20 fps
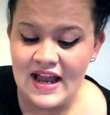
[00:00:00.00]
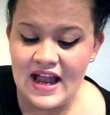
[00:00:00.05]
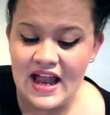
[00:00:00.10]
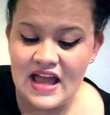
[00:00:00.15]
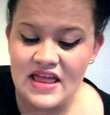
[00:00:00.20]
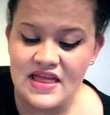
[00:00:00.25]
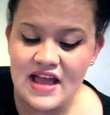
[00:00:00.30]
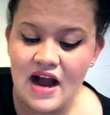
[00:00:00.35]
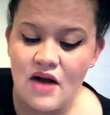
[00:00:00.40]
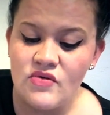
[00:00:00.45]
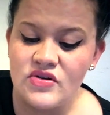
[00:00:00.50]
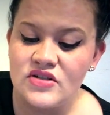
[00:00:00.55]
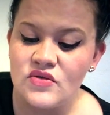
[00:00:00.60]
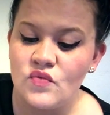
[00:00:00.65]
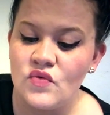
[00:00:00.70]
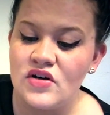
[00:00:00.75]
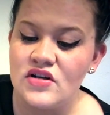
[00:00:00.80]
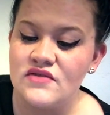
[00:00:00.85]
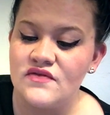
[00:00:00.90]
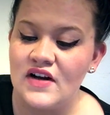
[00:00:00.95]
And that was the
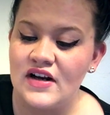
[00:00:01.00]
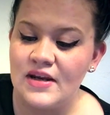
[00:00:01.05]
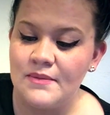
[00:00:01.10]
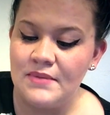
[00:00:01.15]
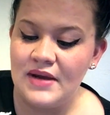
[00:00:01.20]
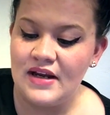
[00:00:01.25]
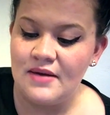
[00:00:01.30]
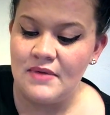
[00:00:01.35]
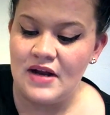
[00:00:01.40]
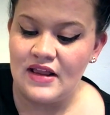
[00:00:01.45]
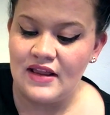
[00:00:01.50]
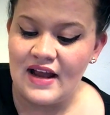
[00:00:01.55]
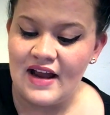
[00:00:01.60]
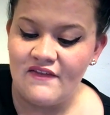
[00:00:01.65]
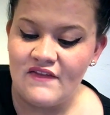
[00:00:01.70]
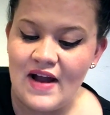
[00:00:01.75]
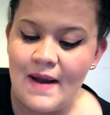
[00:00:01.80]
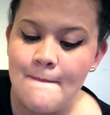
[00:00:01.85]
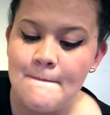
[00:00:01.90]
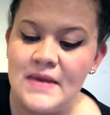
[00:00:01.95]
worst fucking pain in my
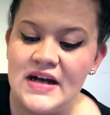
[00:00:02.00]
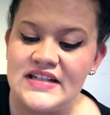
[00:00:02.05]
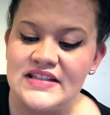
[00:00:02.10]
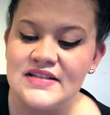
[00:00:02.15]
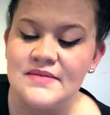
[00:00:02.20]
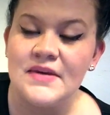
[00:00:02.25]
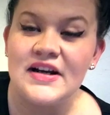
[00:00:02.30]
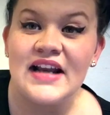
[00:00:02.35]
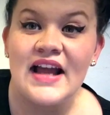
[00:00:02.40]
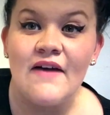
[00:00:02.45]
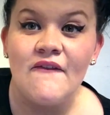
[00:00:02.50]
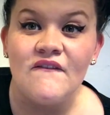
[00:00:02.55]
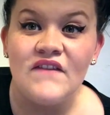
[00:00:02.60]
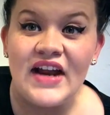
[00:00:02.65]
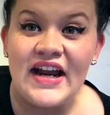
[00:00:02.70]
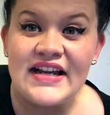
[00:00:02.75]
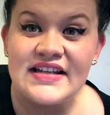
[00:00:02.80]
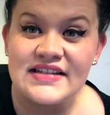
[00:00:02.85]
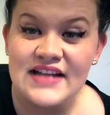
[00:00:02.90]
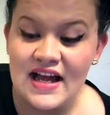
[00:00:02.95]
life. I busted my damn
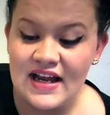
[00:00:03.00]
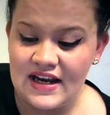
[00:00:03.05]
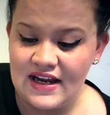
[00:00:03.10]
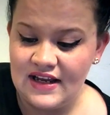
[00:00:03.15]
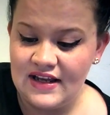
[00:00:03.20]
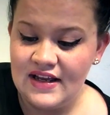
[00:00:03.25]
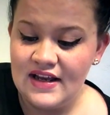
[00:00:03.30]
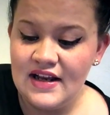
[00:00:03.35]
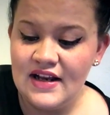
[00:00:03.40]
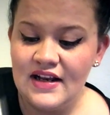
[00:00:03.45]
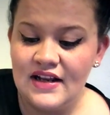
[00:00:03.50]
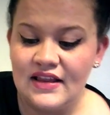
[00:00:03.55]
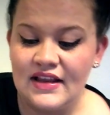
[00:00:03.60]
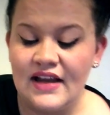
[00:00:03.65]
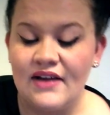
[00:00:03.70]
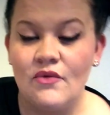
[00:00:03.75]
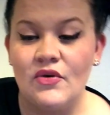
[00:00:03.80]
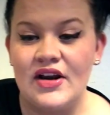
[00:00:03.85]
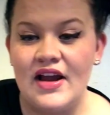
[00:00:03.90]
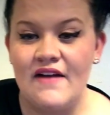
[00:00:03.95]
face on it.
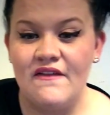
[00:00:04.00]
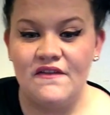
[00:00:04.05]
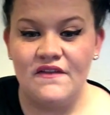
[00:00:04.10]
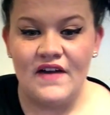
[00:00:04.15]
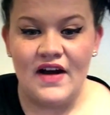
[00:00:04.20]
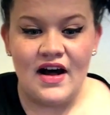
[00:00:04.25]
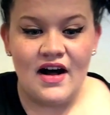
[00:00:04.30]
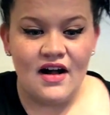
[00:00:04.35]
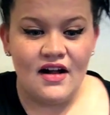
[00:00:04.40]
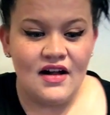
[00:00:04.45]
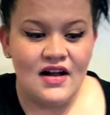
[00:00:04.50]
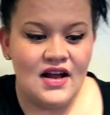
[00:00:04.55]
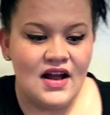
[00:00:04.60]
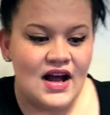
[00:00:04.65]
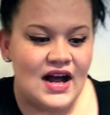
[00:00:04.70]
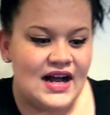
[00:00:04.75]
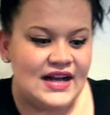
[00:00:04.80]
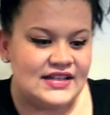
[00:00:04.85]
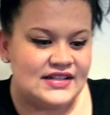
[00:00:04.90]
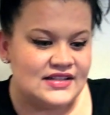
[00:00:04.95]
Like, when I fell,
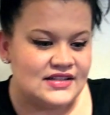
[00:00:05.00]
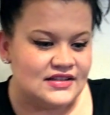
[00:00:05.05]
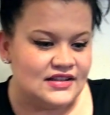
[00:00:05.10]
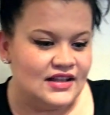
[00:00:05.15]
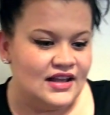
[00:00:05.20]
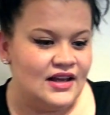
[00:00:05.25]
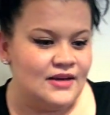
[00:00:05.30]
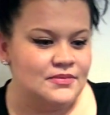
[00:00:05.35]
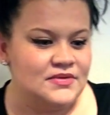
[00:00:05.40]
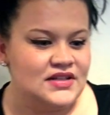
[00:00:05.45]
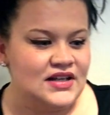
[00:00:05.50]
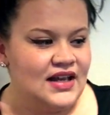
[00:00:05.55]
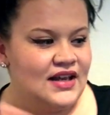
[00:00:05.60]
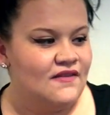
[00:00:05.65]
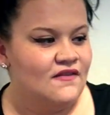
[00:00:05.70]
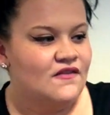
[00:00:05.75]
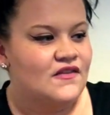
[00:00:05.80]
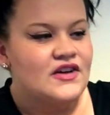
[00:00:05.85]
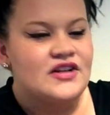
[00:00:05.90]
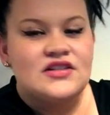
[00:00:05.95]
I slipped
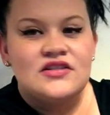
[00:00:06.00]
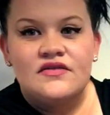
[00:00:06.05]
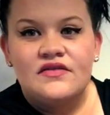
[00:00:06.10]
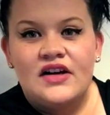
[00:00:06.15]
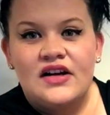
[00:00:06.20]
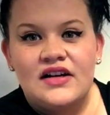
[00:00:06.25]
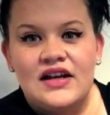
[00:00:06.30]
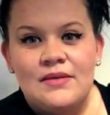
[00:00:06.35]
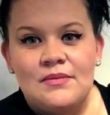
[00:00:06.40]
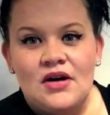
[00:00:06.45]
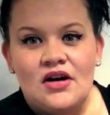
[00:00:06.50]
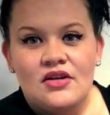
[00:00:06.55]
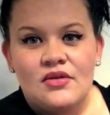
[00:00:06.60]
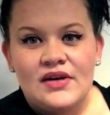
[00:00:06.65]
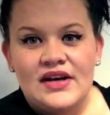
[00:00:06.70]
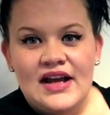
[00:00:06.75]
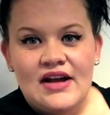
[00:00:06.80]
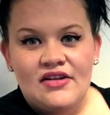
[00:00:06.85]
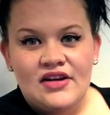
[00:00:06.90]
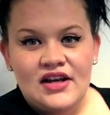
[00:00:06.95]
and first of all it came all the
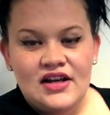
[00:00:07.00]
way down